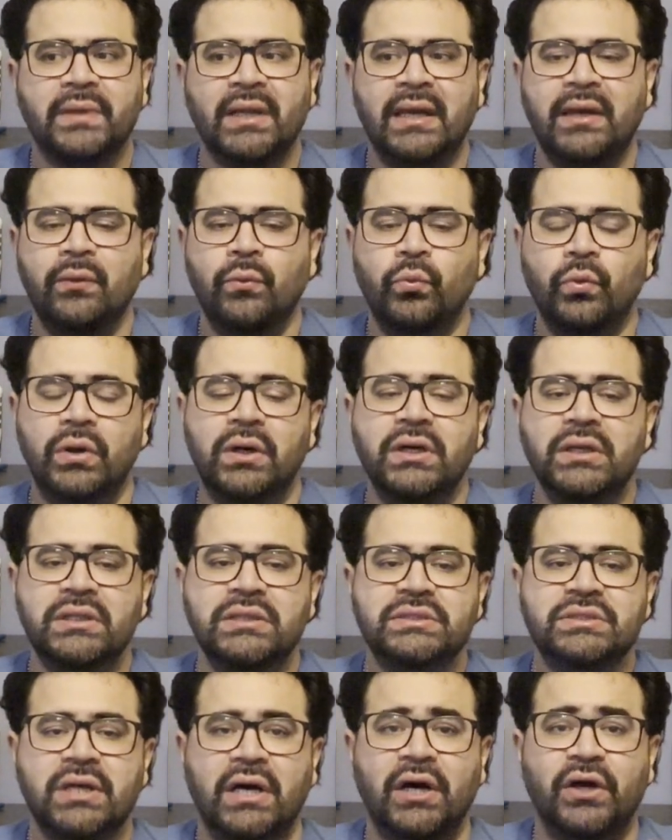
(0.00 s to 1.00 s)
it
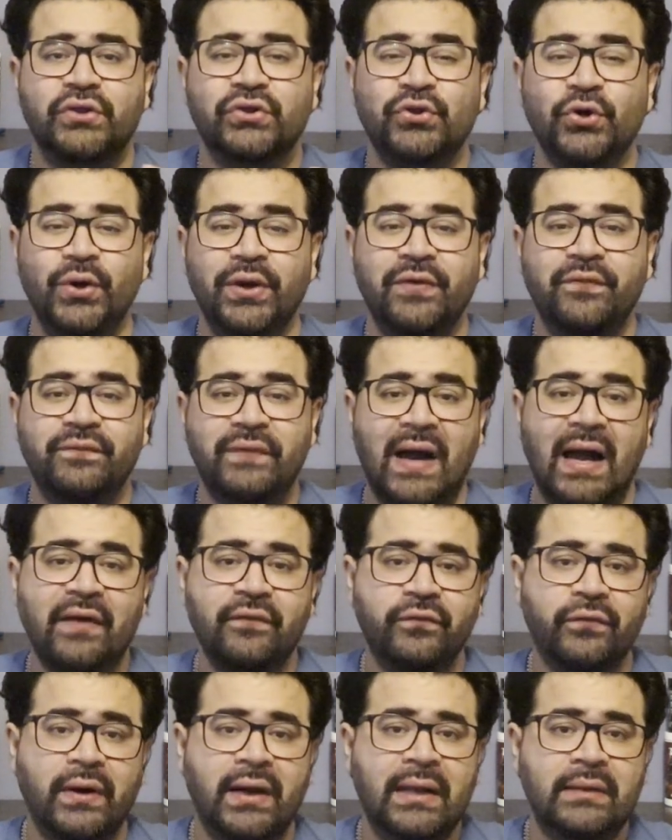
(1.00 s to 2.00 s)
was
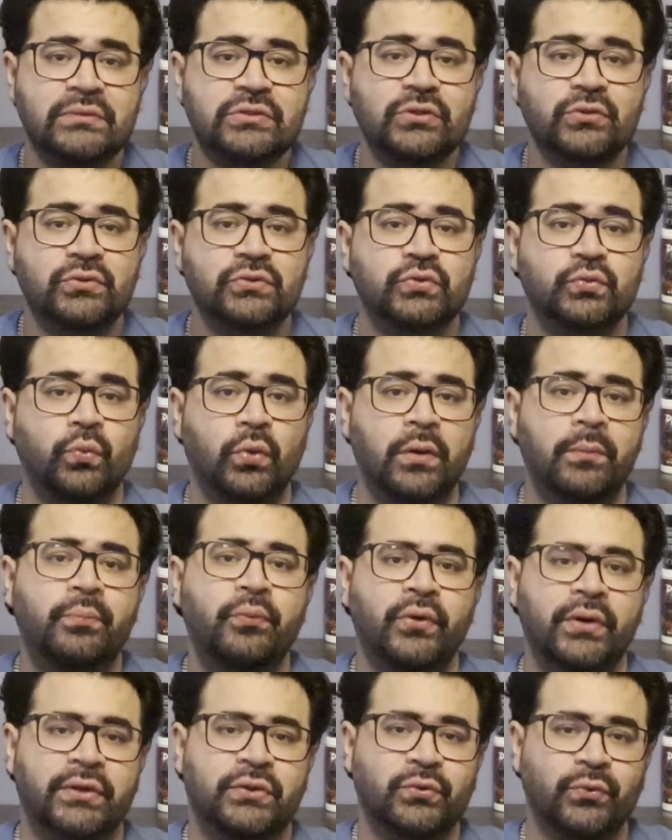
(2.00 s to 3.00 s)
35 grams, so it was
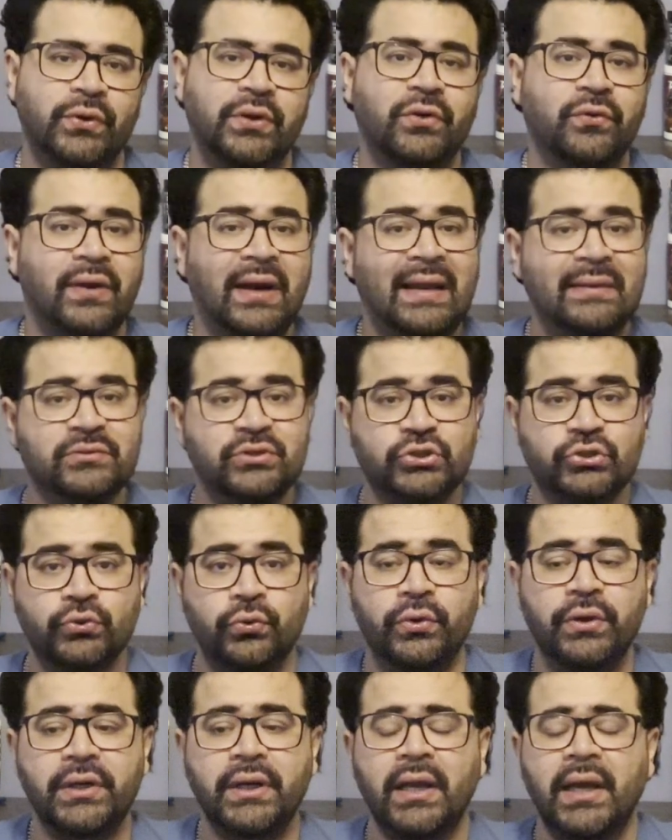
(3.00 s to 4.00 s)
1.3 grams
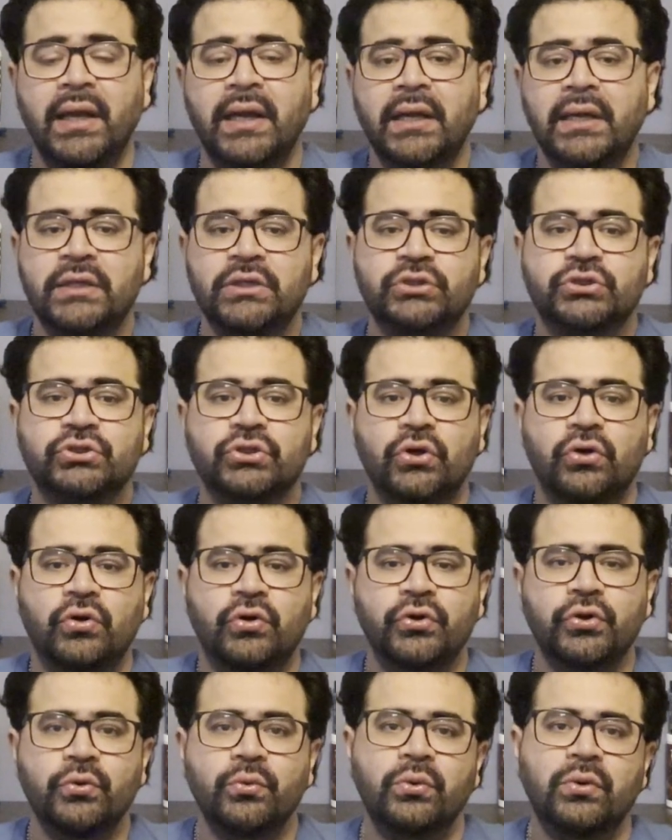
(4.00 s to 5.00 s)
short.
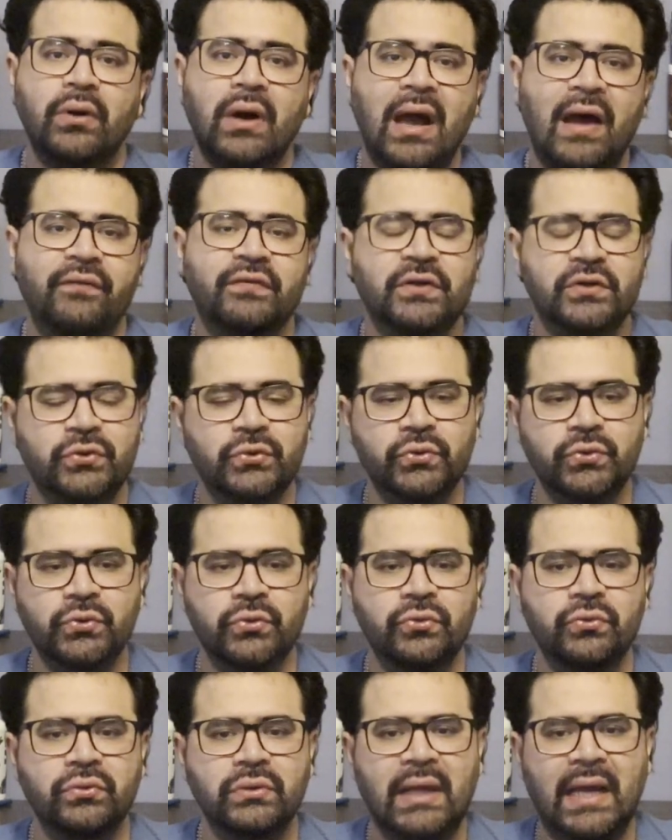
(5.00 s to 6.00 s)
So you will have to do
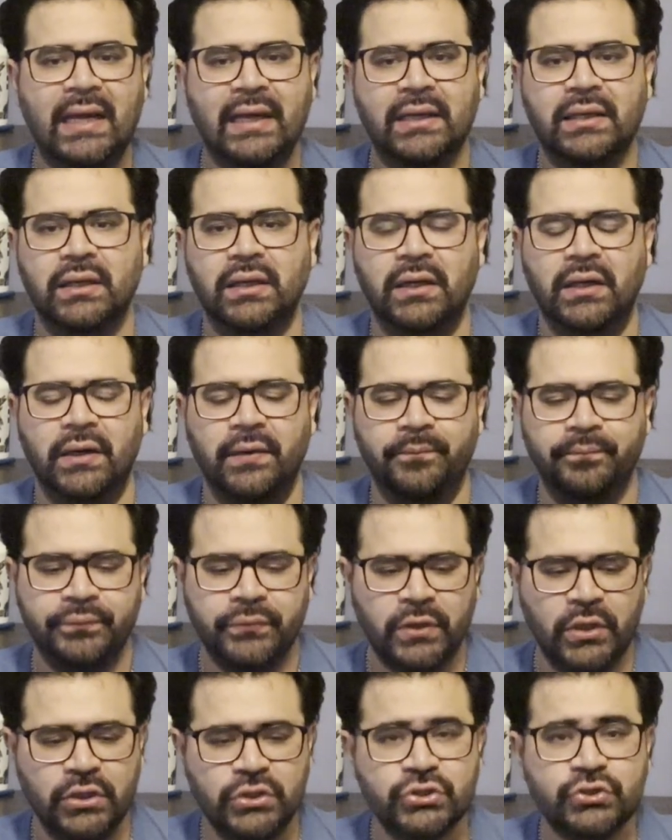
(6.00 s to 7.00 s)
like
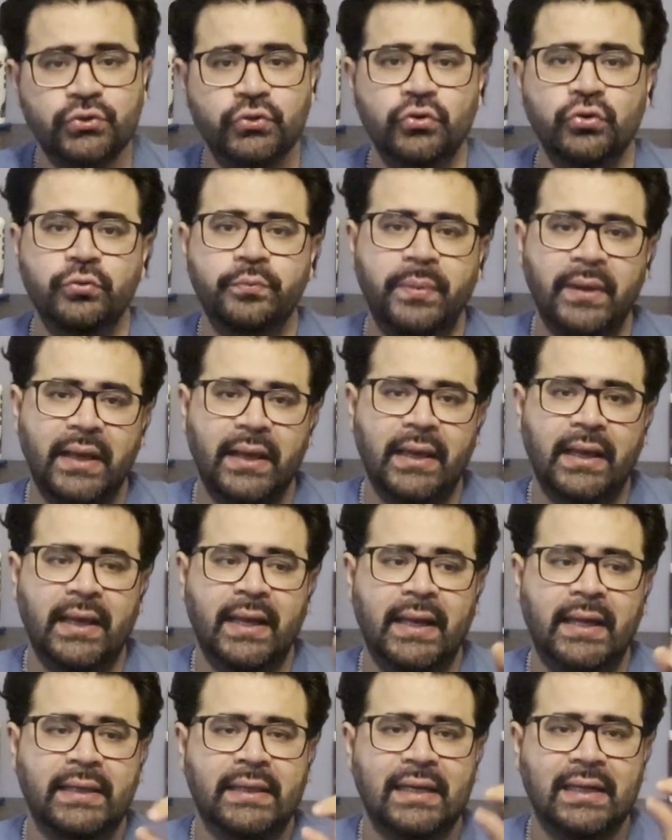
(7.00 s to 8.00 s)
a scoop
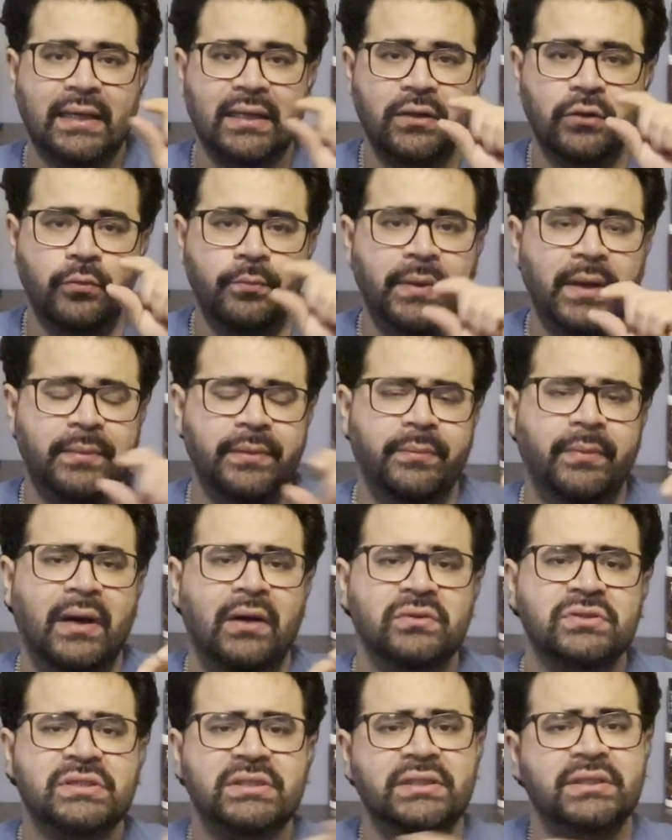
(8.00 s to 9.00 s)
and like a little big
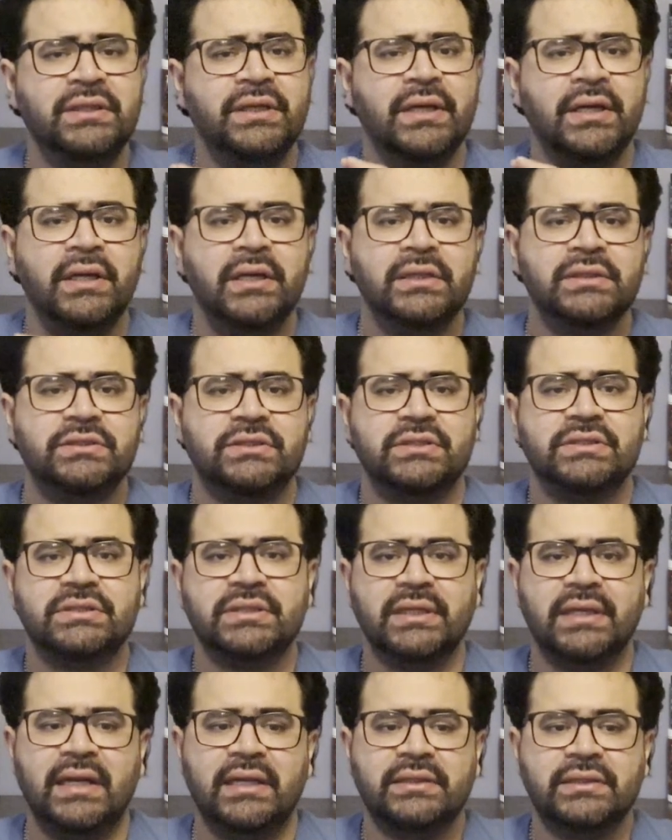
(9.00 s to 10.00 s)
mountain just
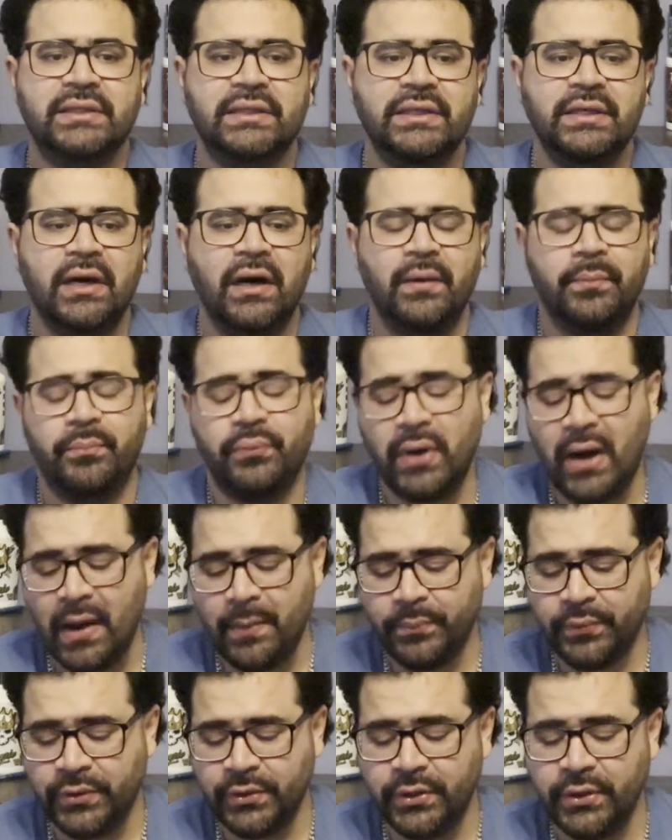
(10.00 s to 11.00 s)
to get the
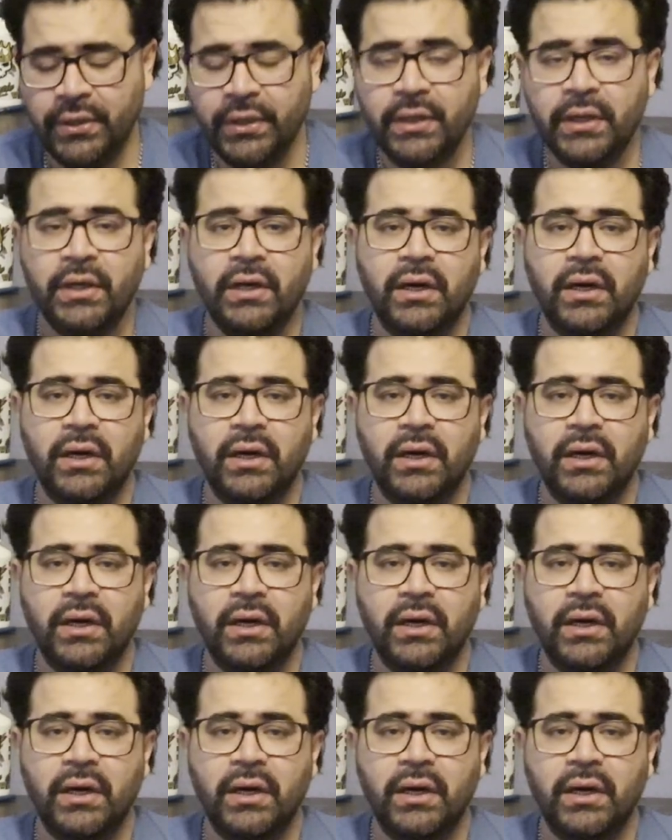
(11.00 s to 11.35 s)
proper